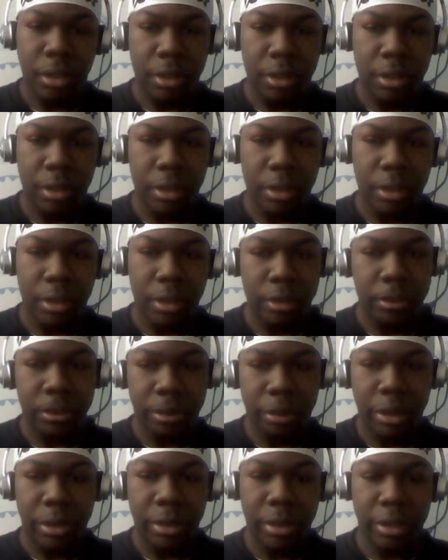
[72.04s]

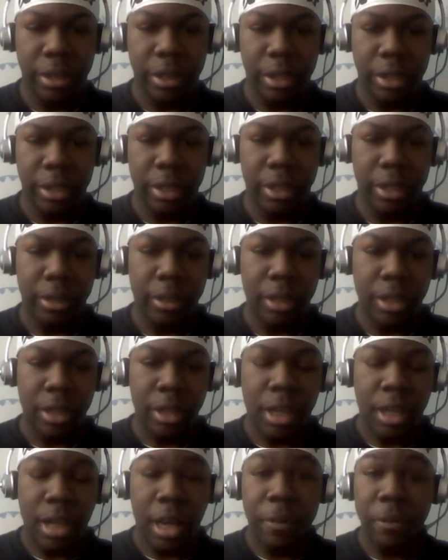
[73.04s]
be sure to check that out.
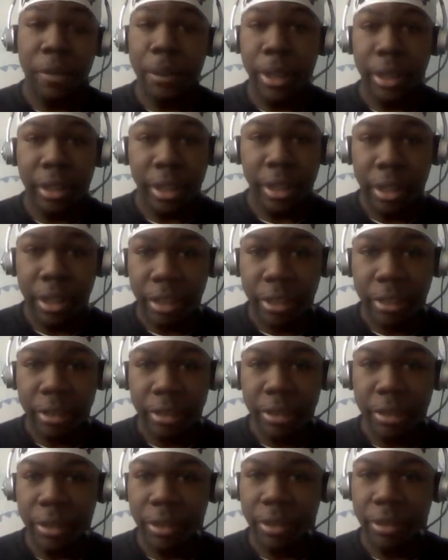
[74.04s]
I'm from Atlanta,
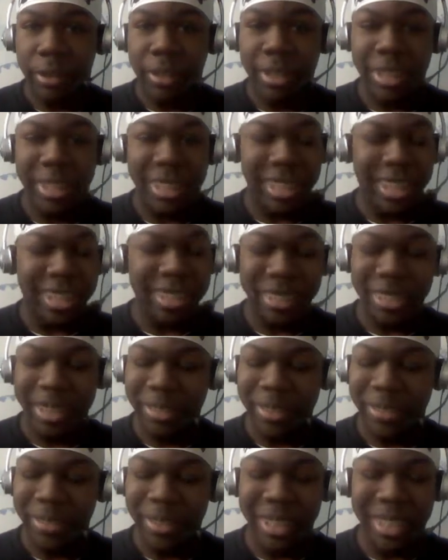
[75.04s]
so I don't
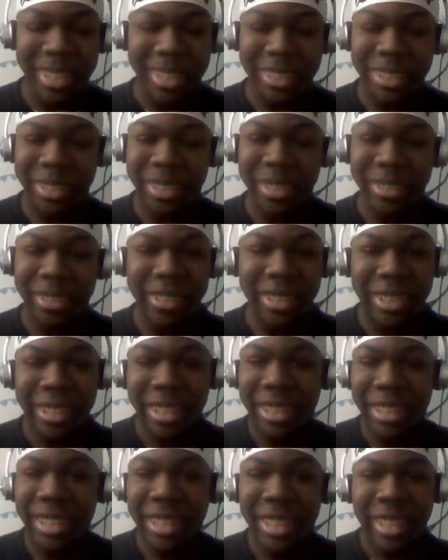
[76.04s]
know if you guys know there are
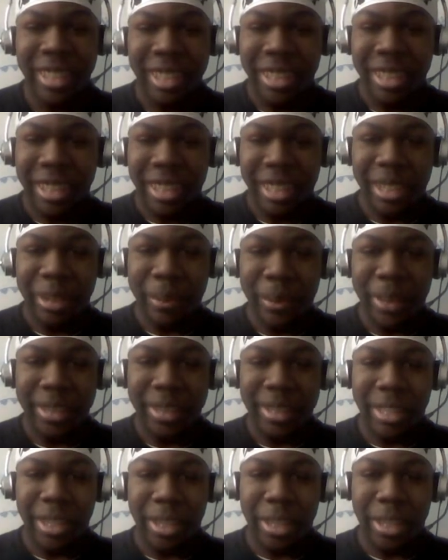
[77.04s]
any
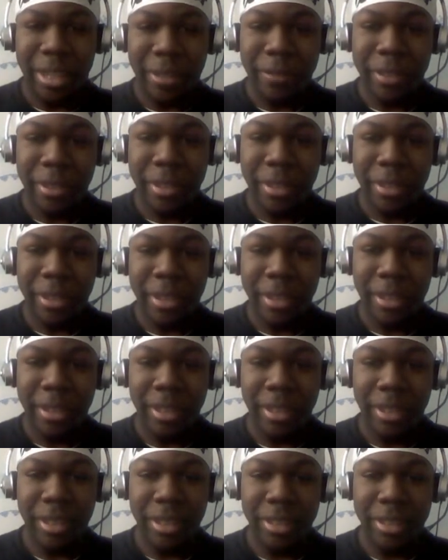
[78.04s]
places that offer
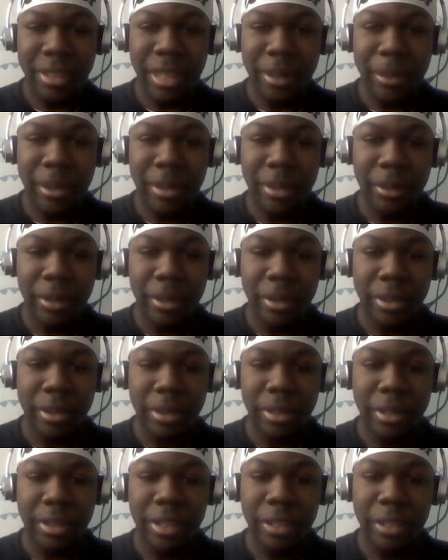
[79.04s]
Japanese
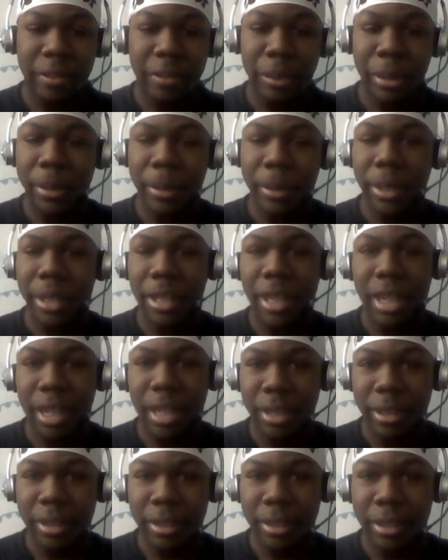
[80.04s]
courses except for maybe a
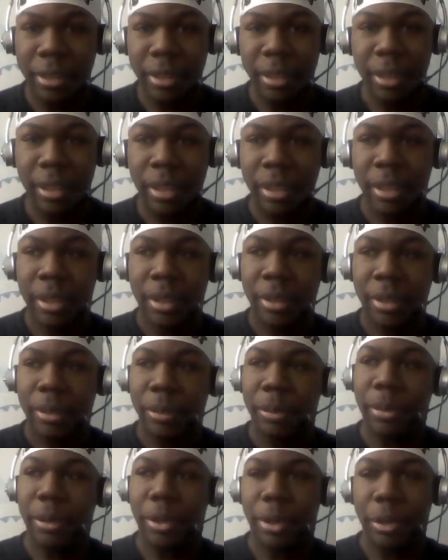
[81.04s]
college
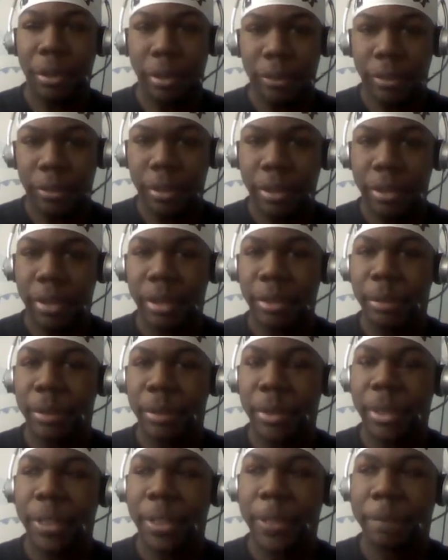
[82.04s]
or a university.
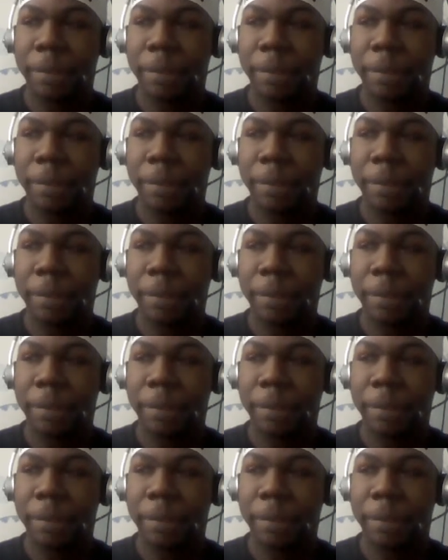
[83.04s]
But